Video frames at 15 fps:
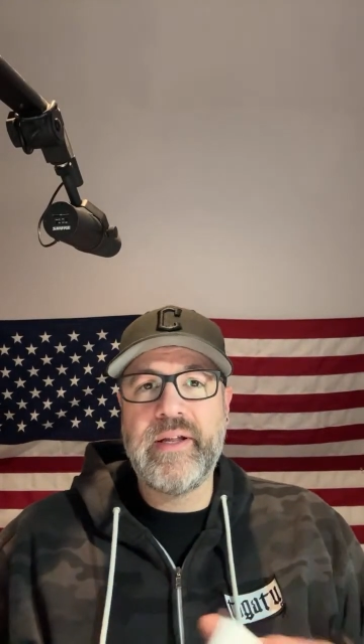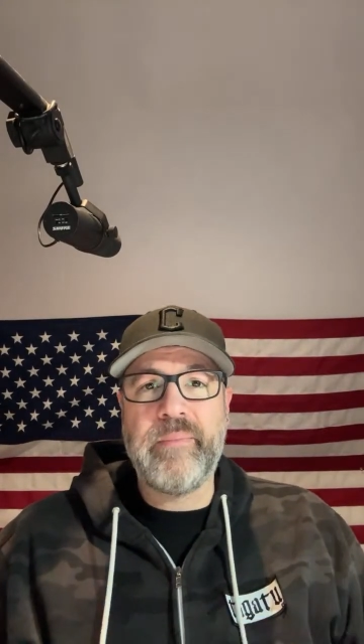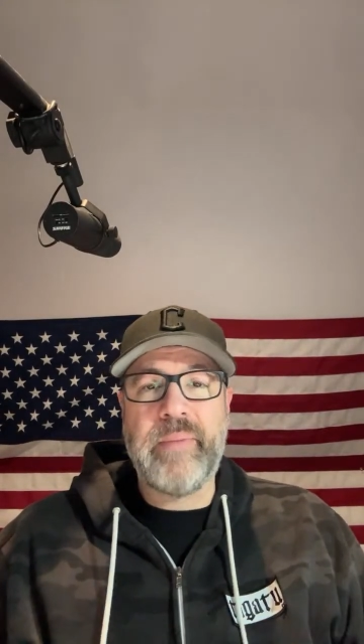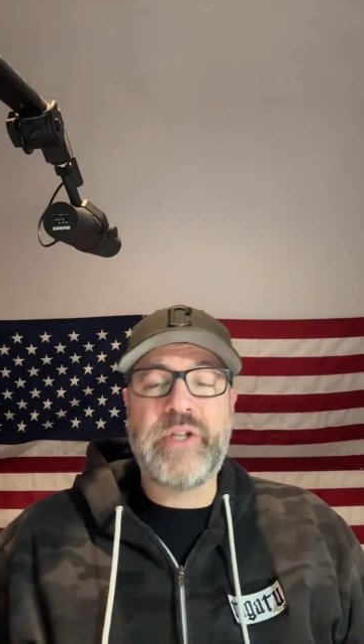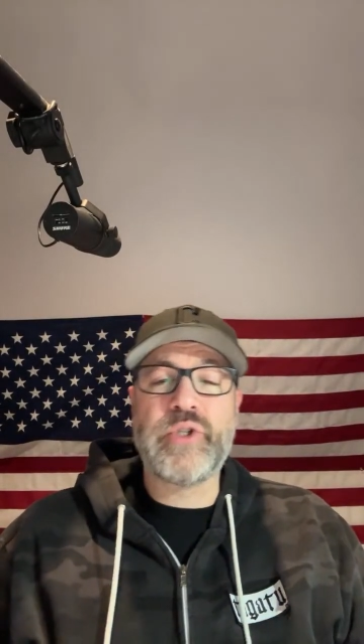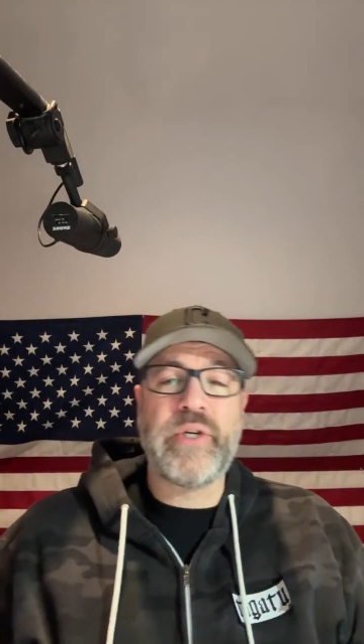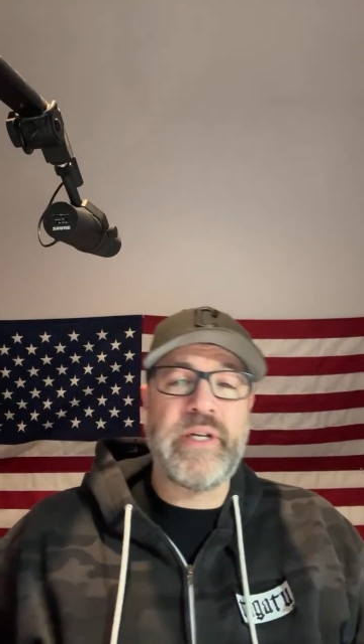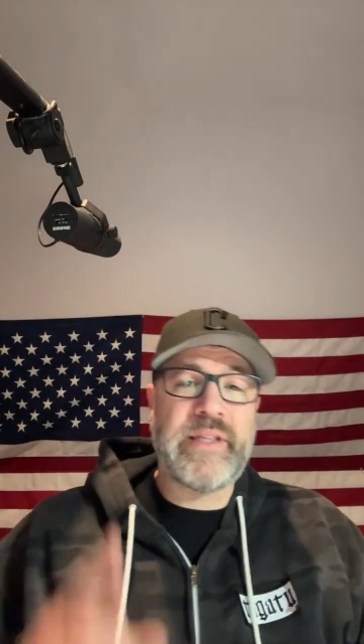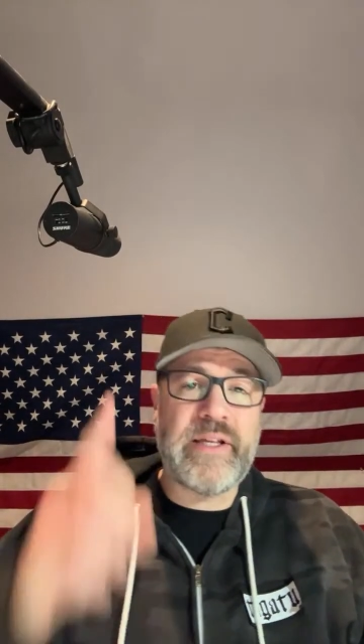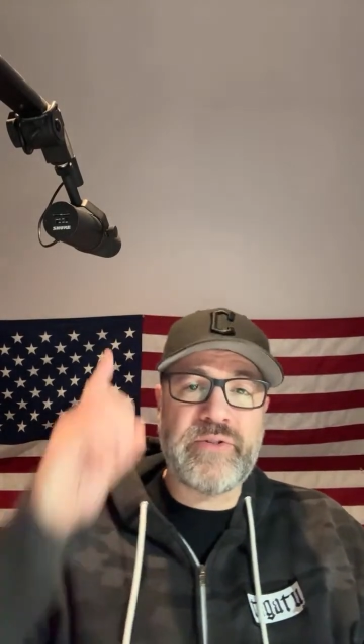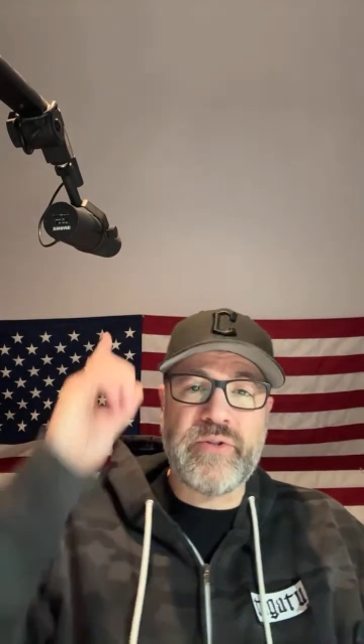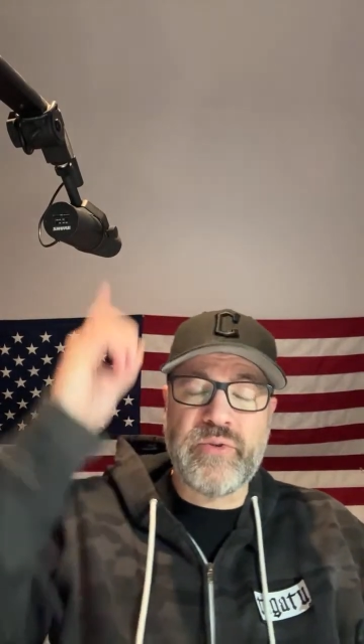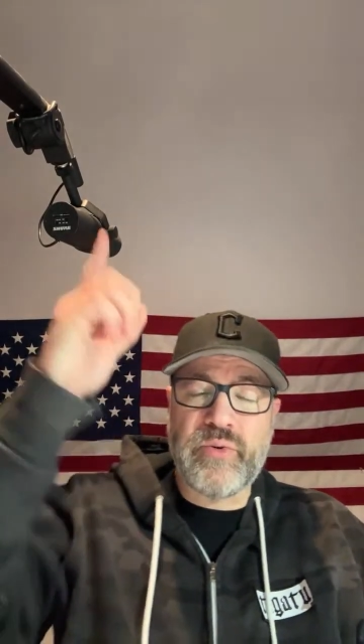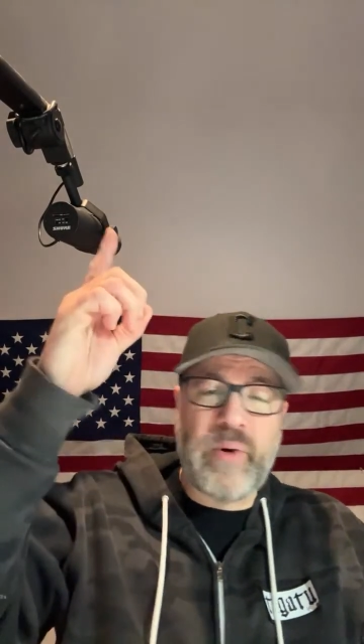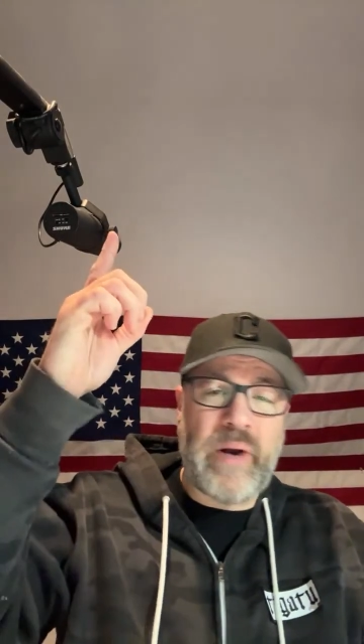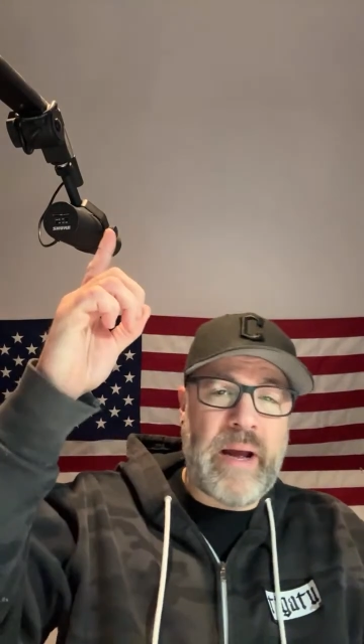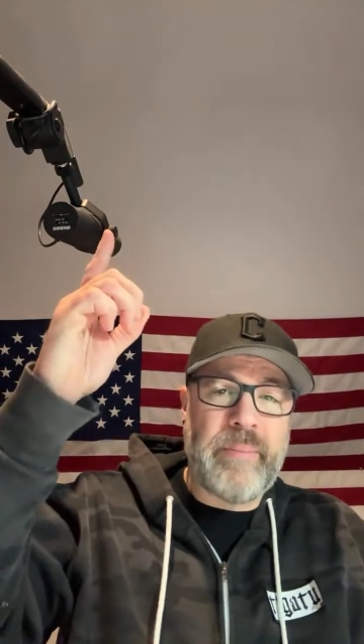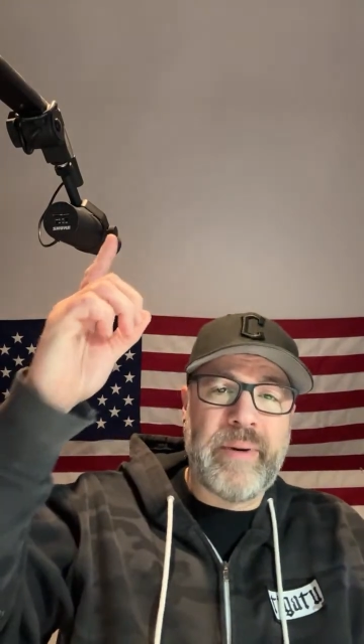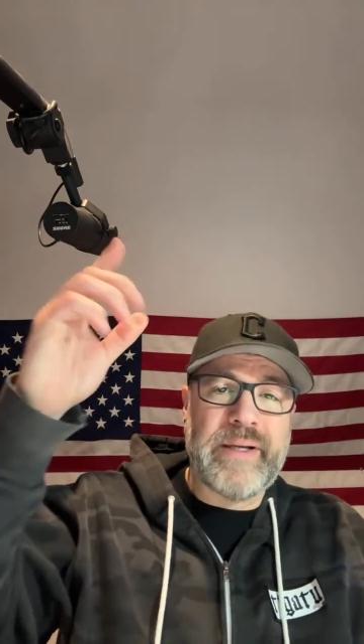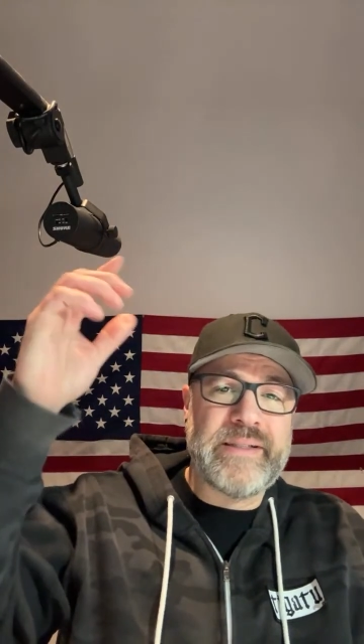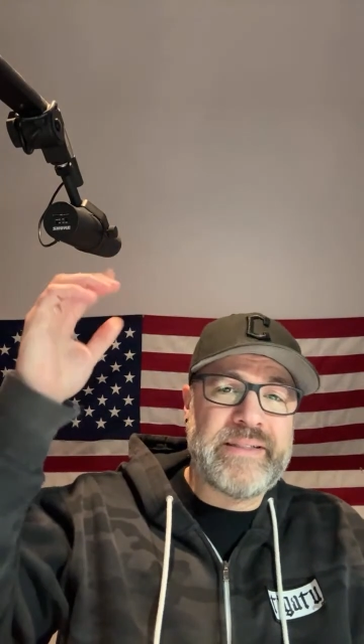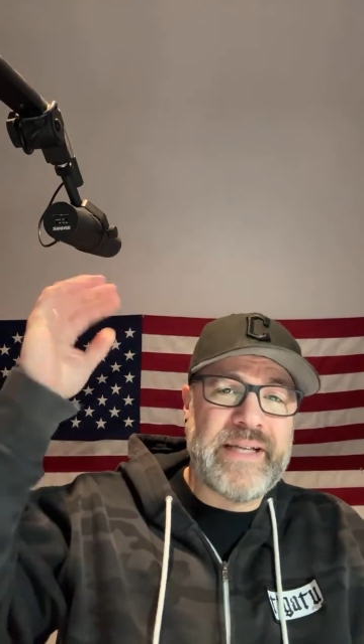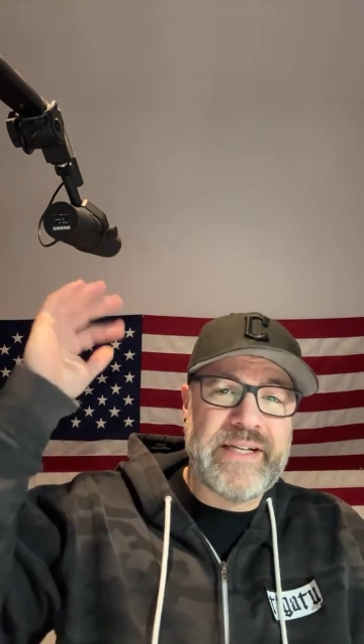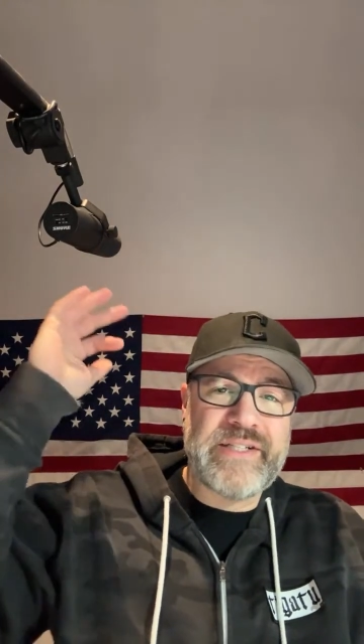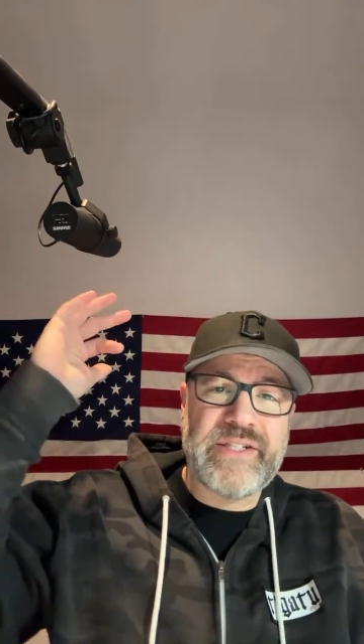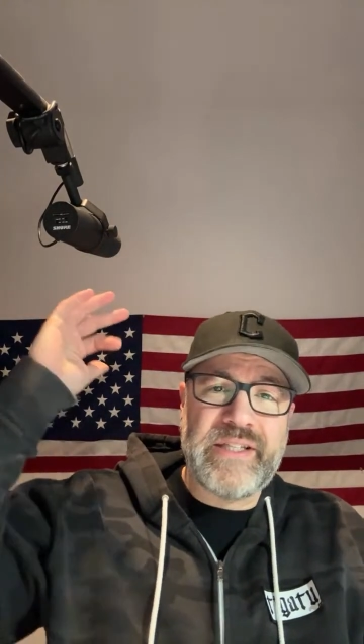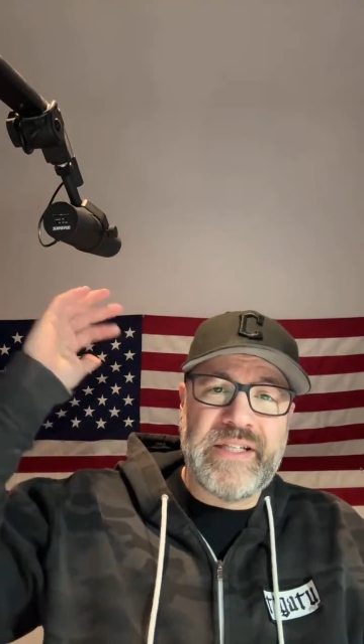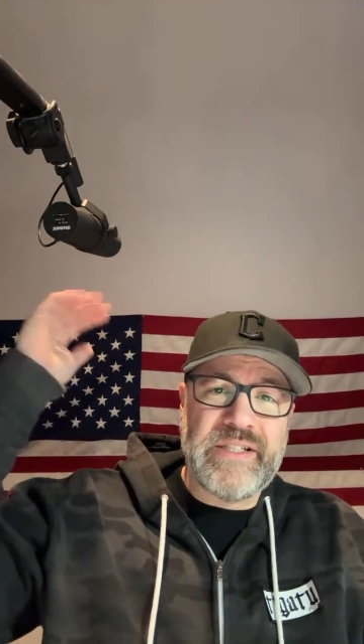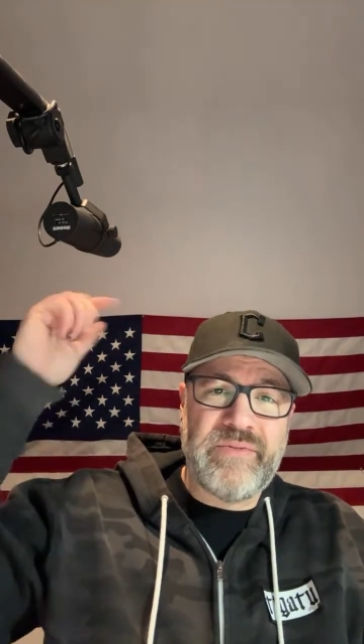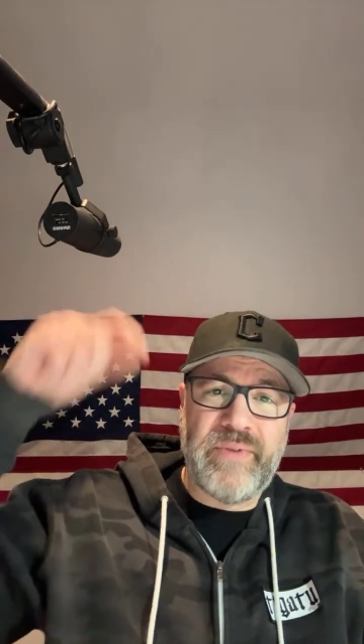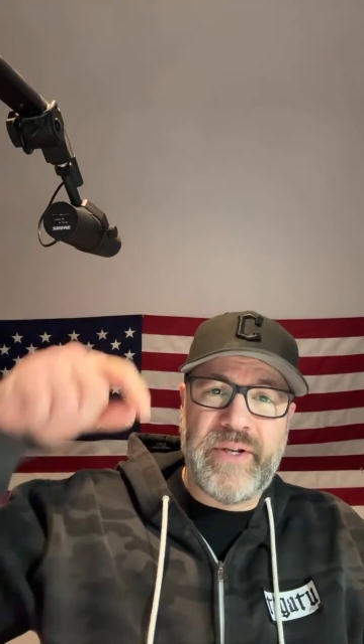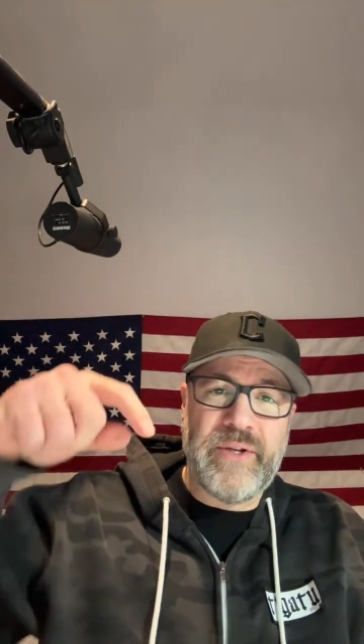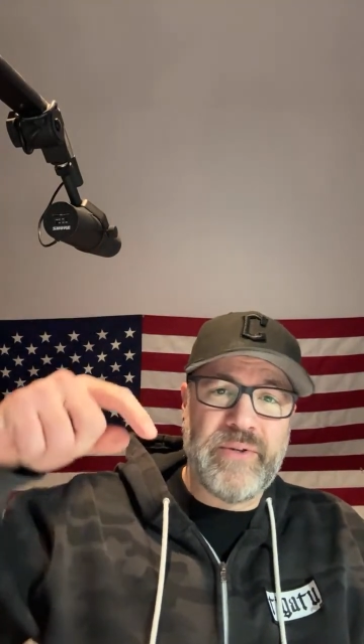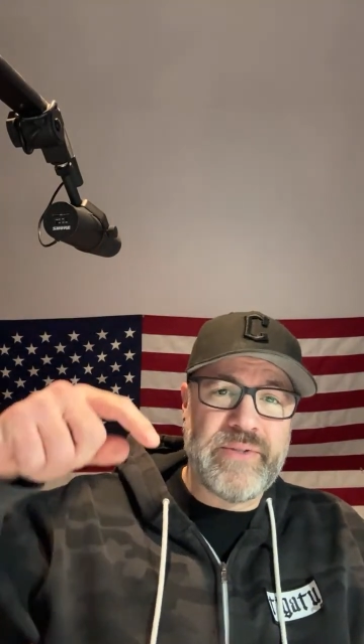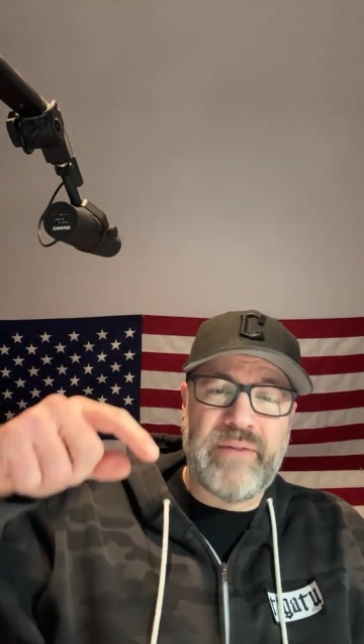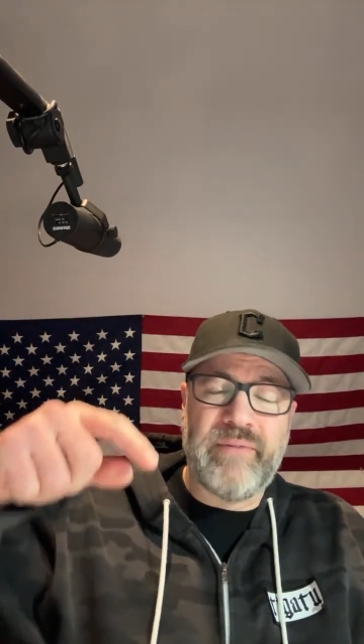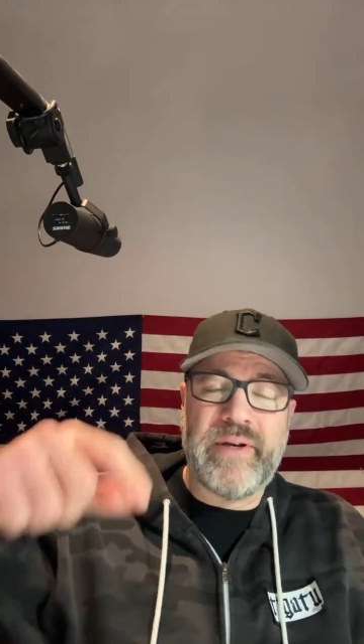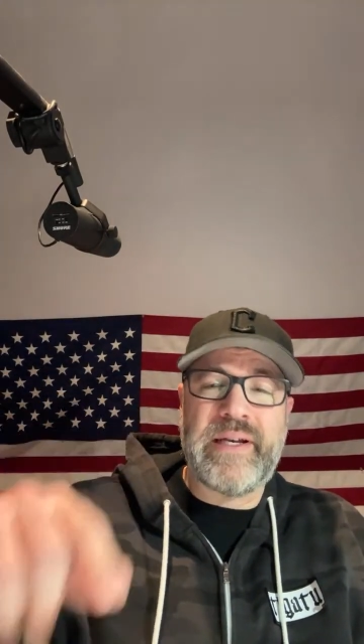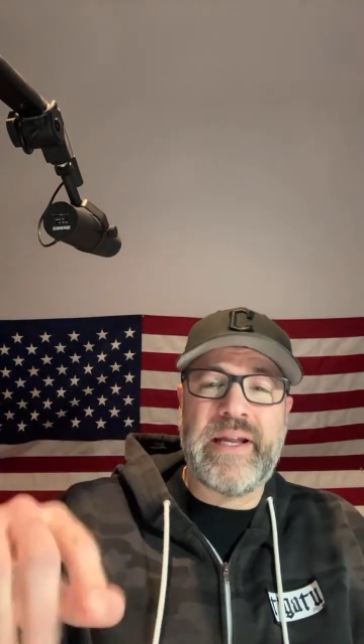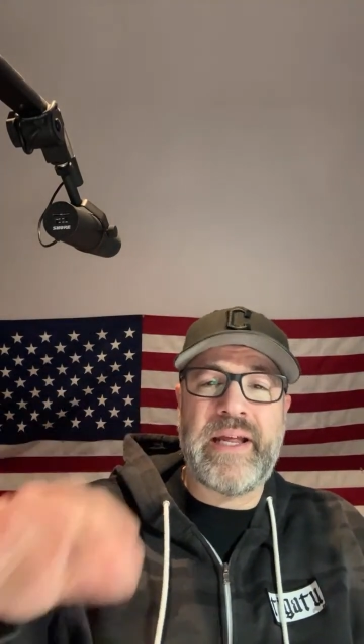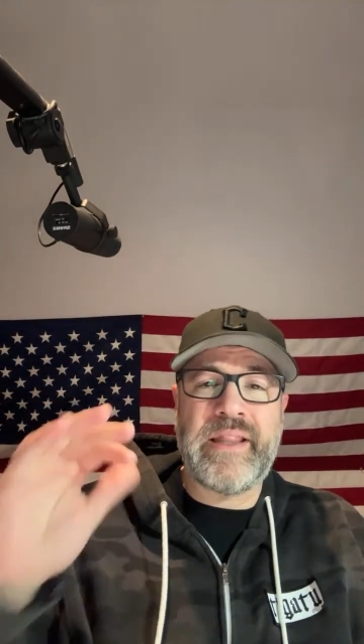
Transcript: Make sure you hit that subscribe button, catch these videos every day,